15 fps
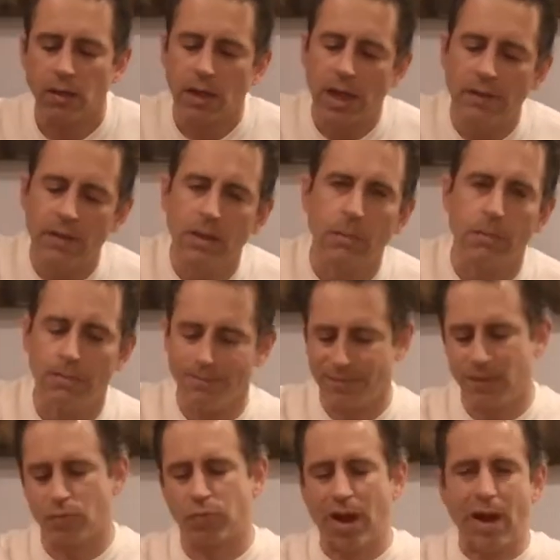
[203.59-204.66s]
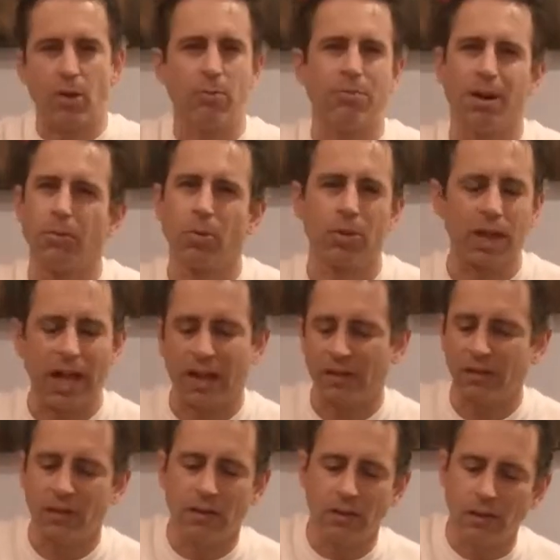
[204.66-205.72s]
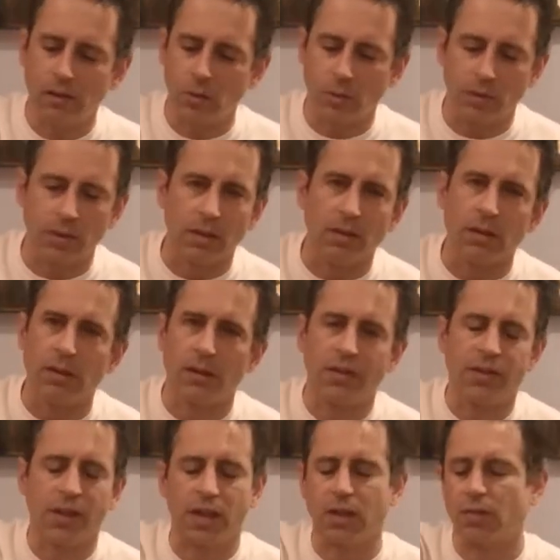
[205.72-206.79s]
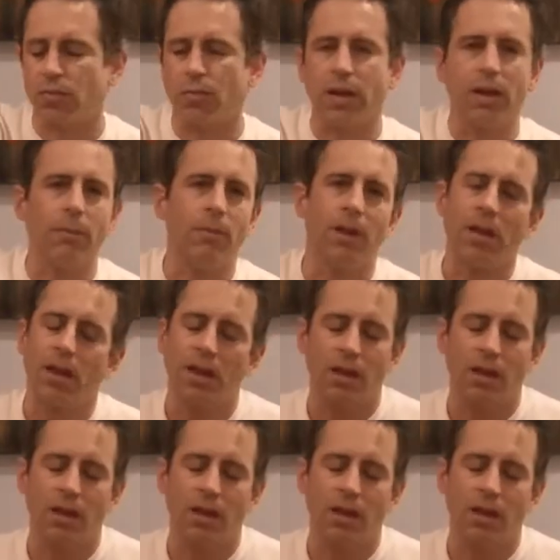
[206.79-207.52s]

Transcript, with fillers: Having the round bubble glasses with the thick rim,